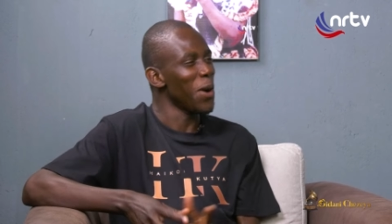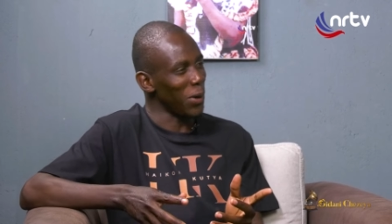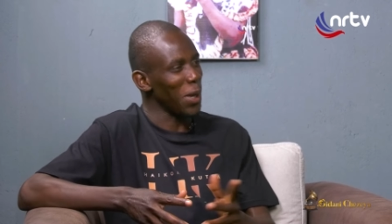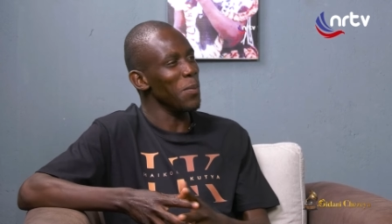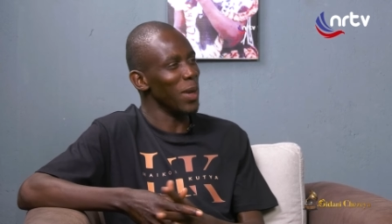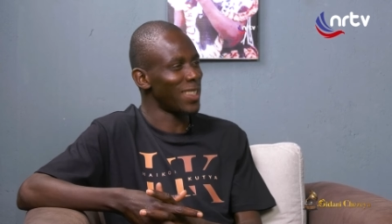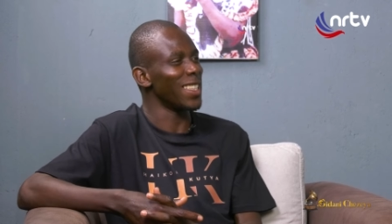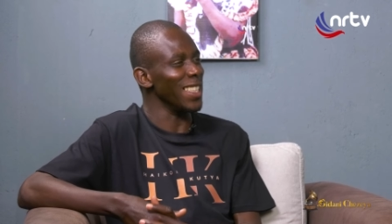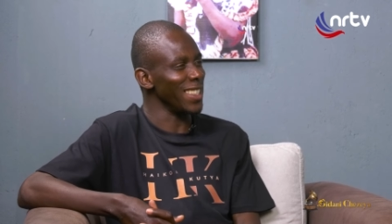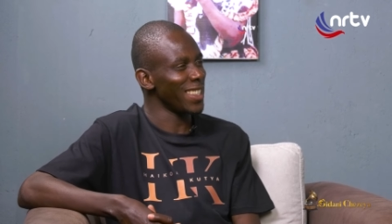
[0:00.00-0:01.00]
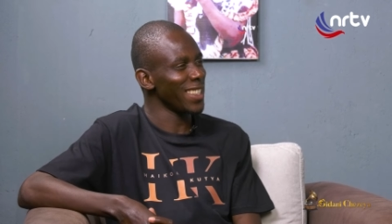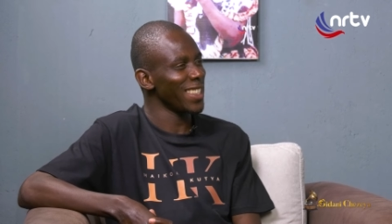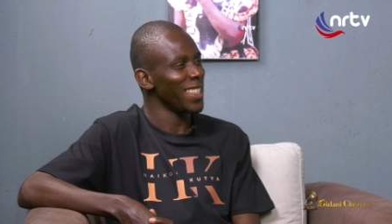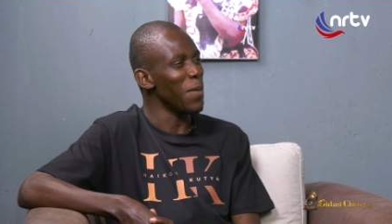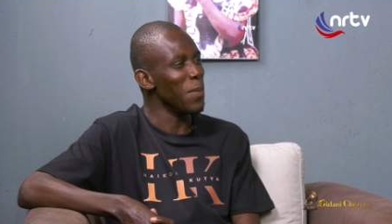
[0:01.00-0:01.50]
okay, makes sense.
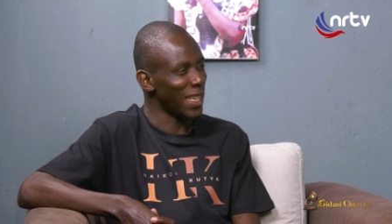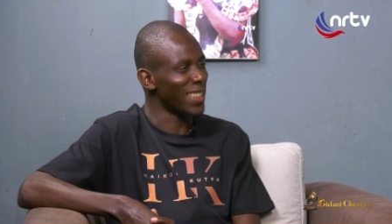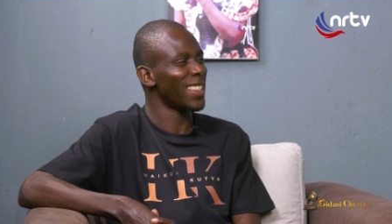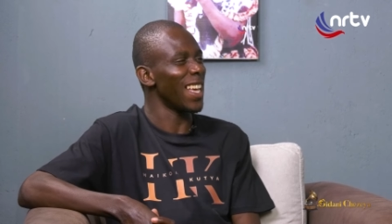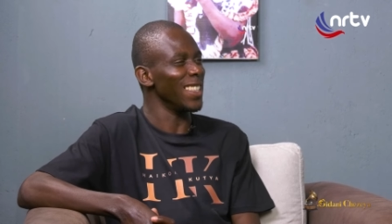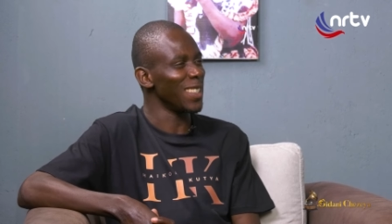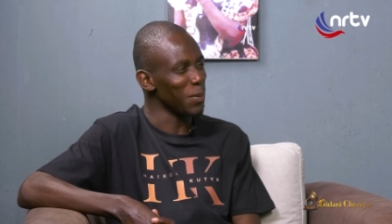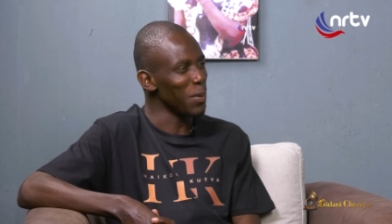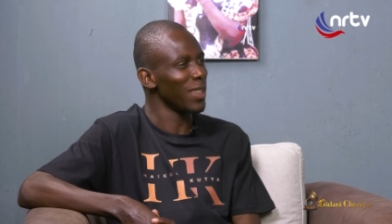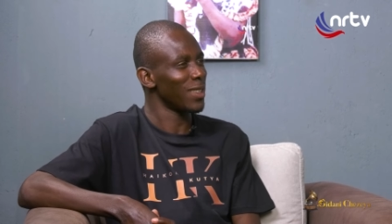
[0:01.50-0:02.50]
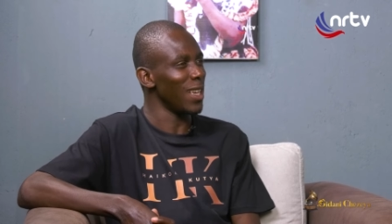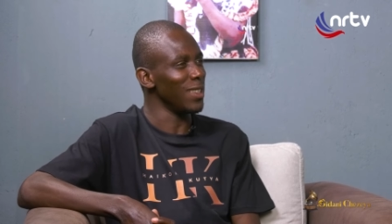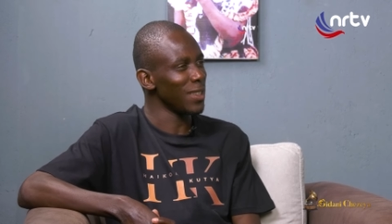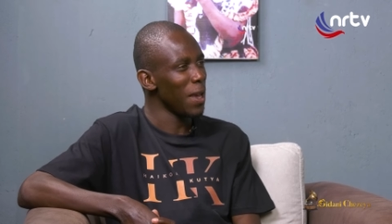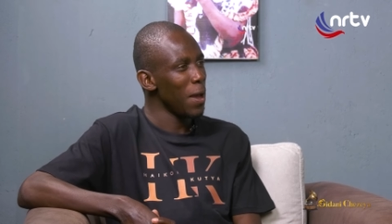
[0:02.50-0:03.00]
makes sense. Makes
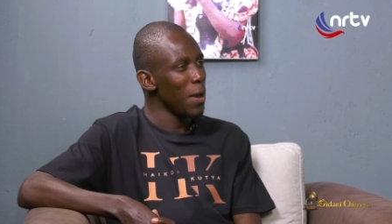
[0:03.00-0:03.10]
sense.